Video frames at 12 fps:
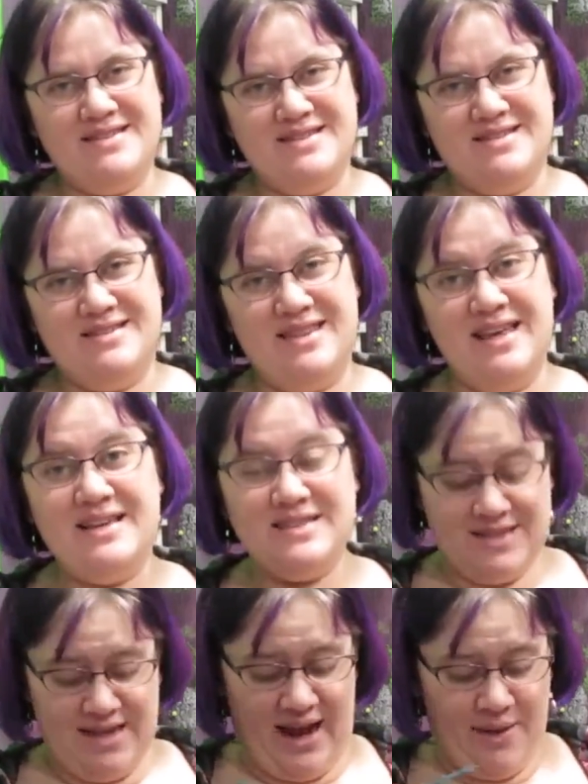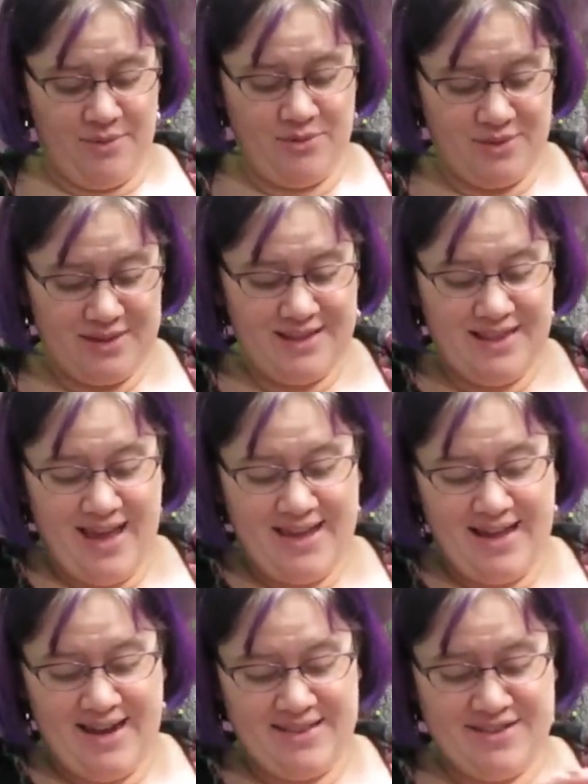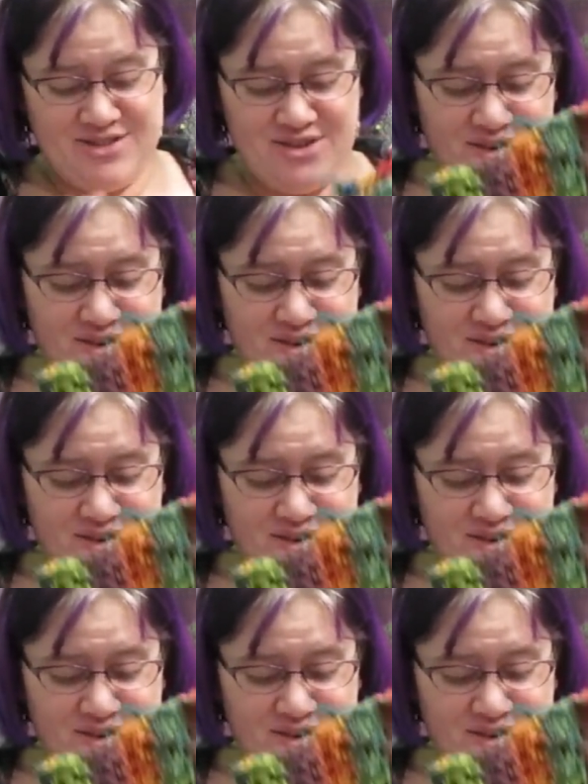things that I would really like out of this